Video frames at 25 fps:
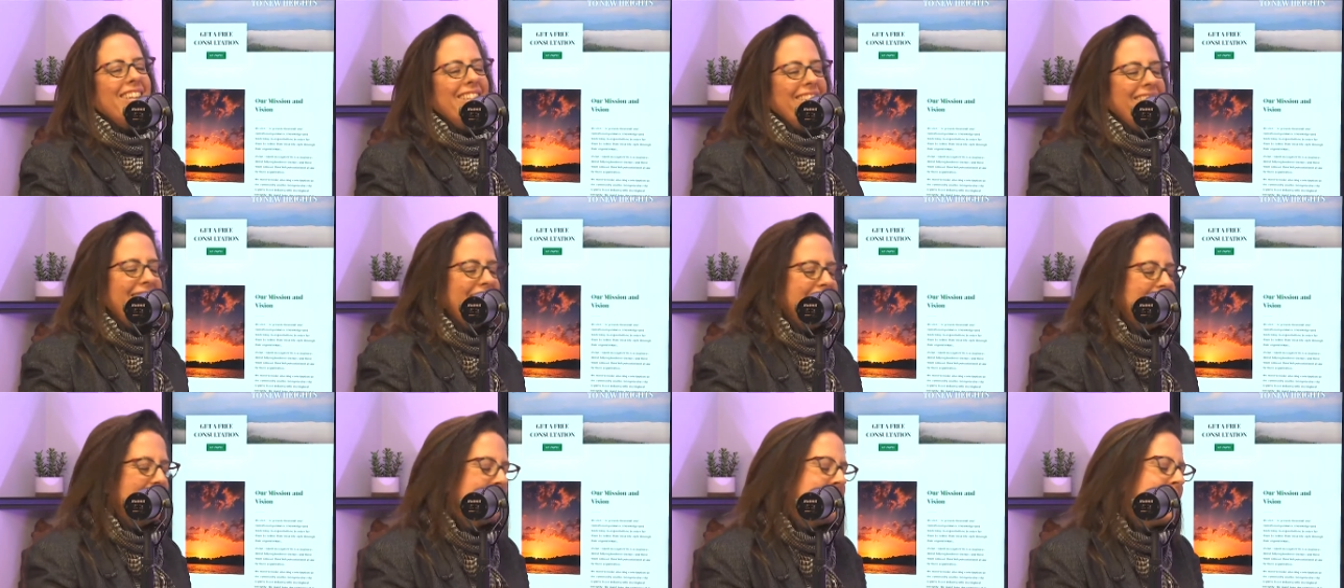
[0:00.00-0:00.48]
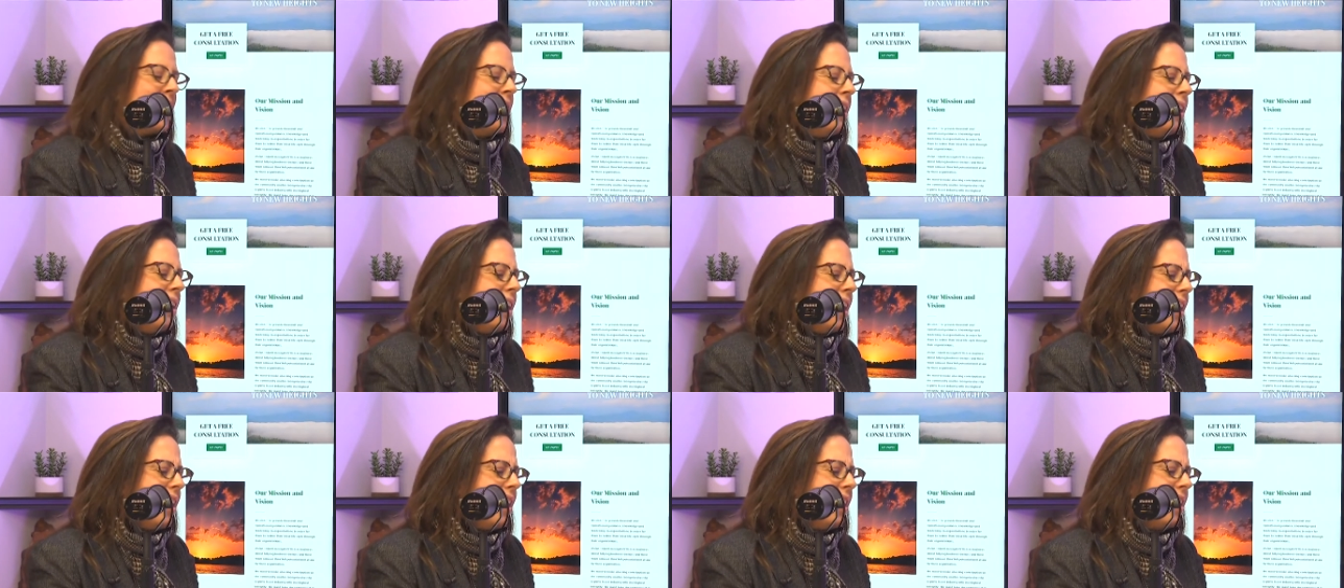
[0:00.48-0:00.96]
You know,
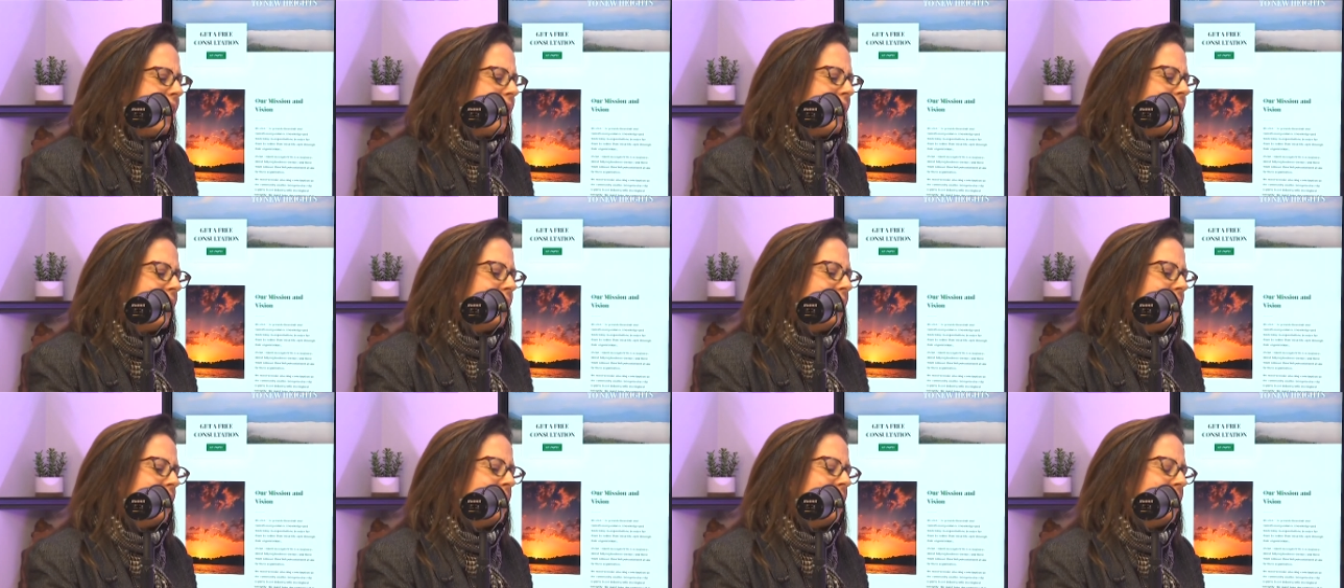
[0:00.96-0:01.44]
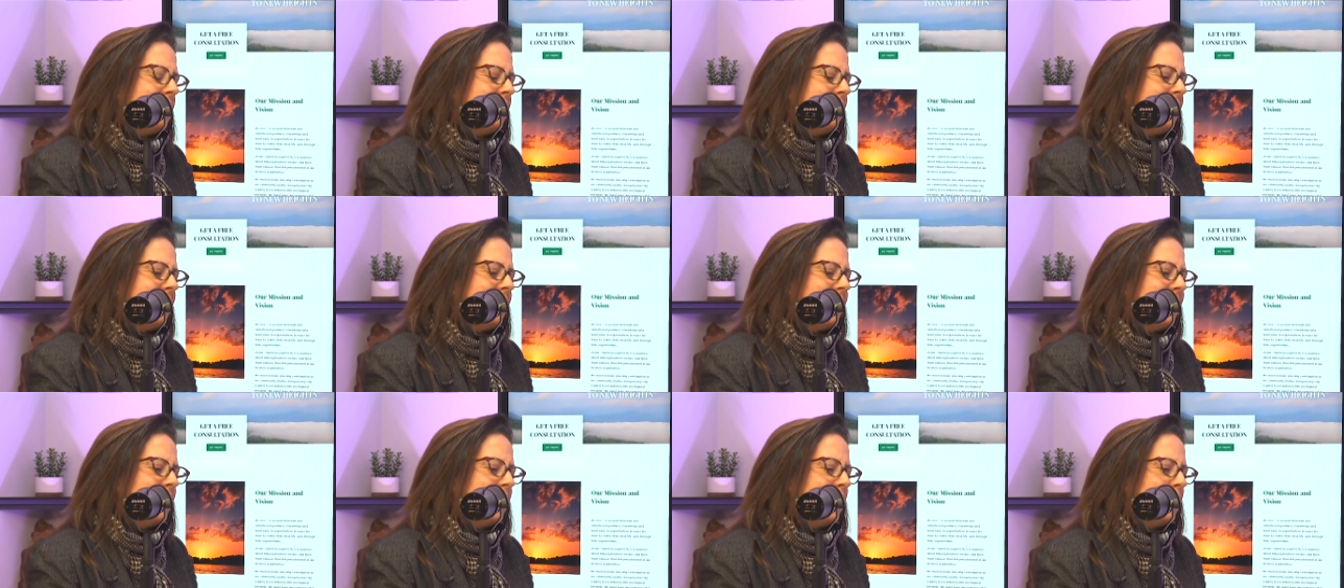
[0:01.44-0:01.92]
and
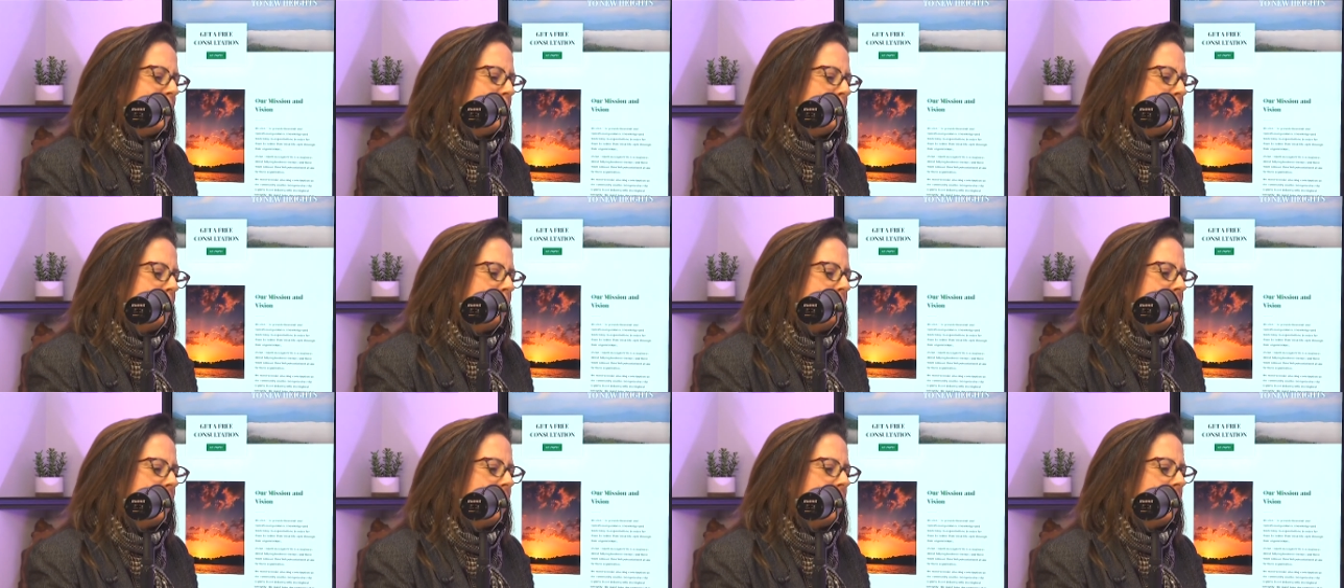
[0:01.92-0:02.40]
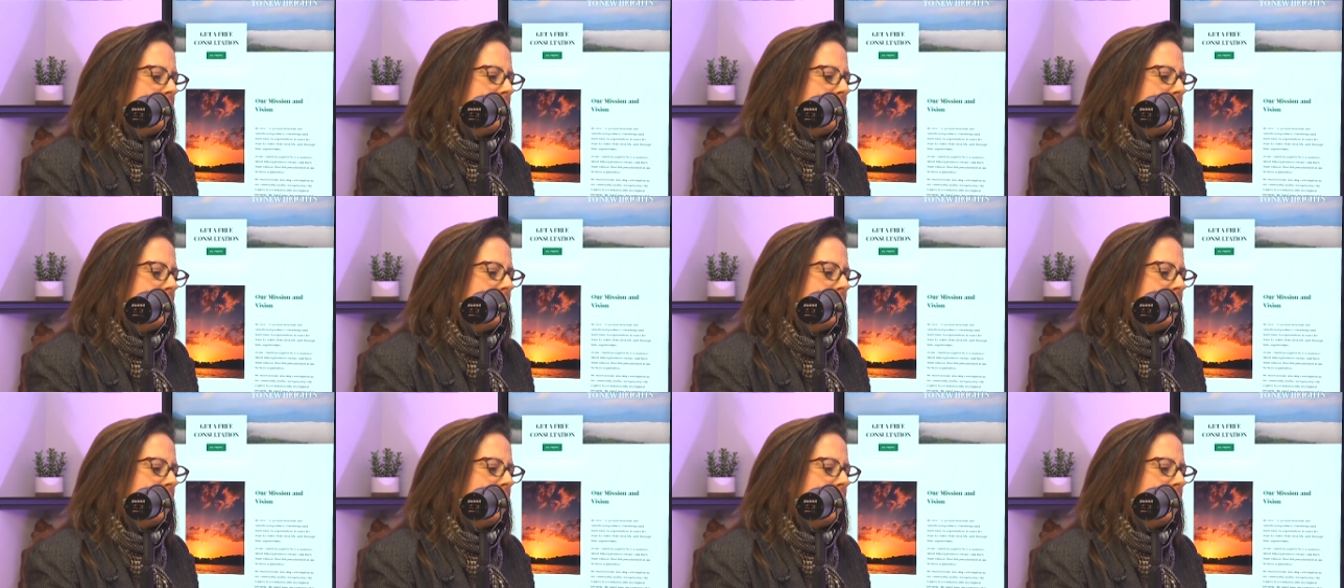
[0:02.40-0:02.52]
um,